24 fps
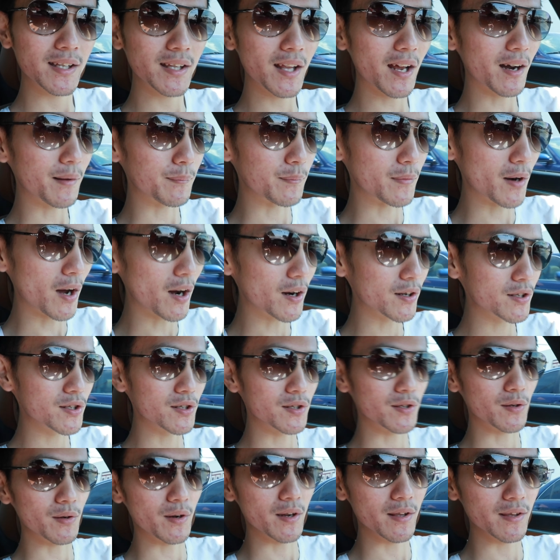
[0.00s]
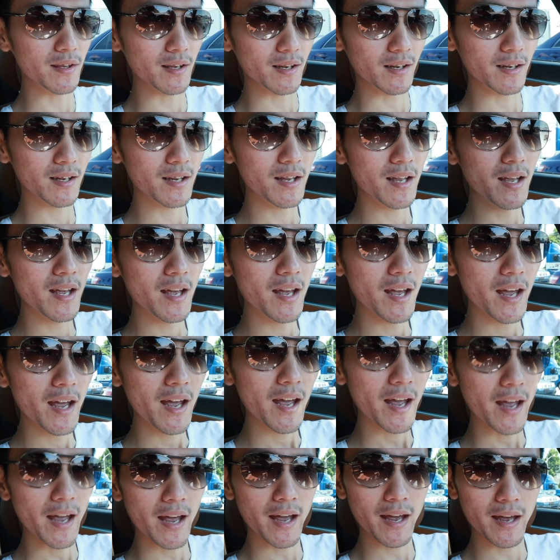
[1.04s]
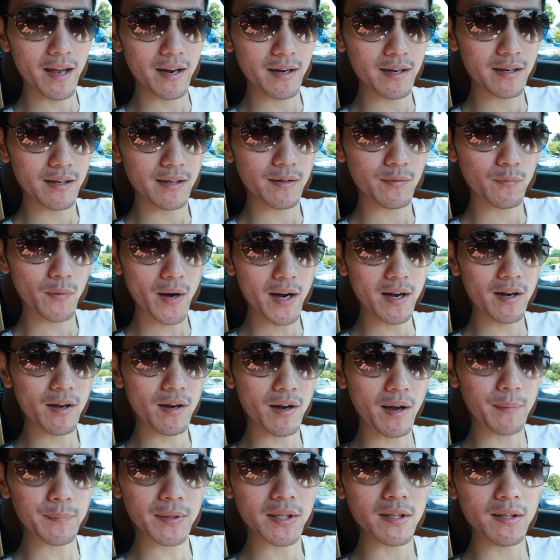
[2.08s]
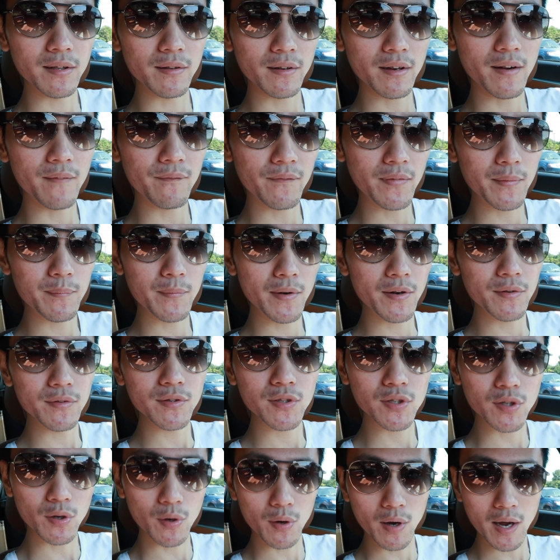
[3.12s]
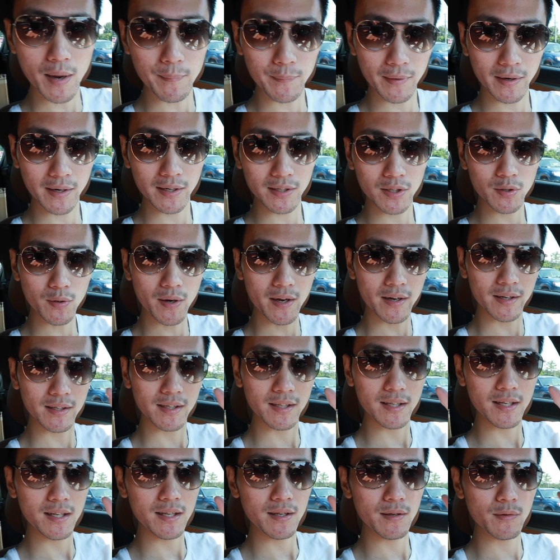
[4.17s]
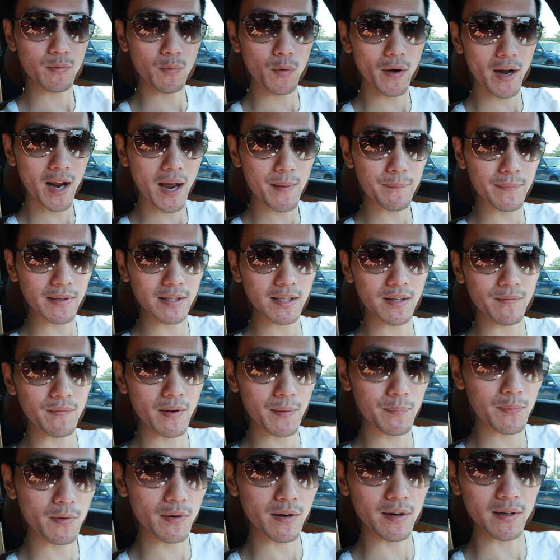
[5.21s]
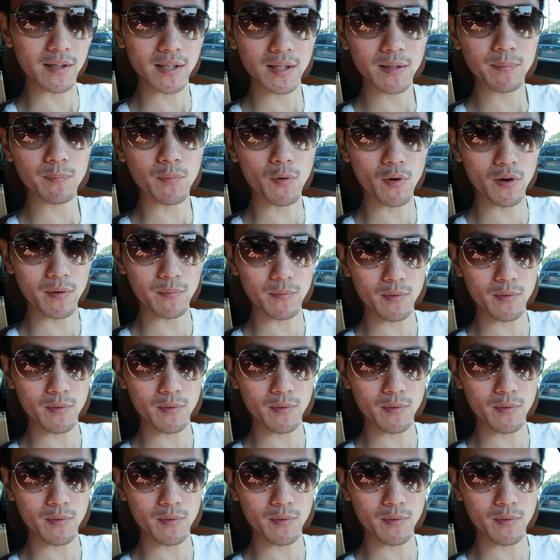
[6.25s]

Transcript: obnoxious or anything. And right now I'm still in comfort mode, so I'm gonna try to see what happens if I put it in sport